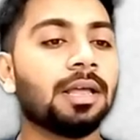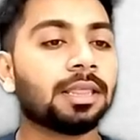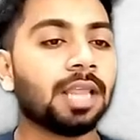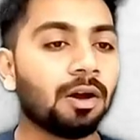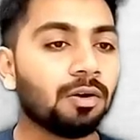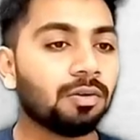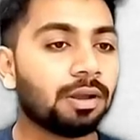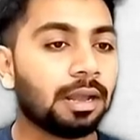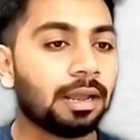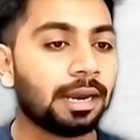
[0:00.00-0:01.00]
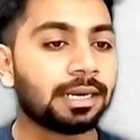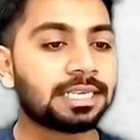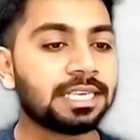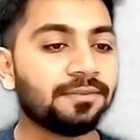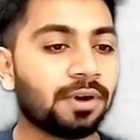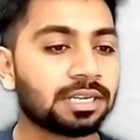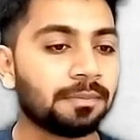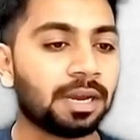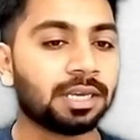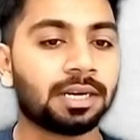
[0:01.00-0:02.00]
Now let us see for some
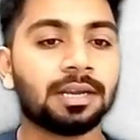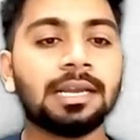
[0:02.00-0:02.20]
other.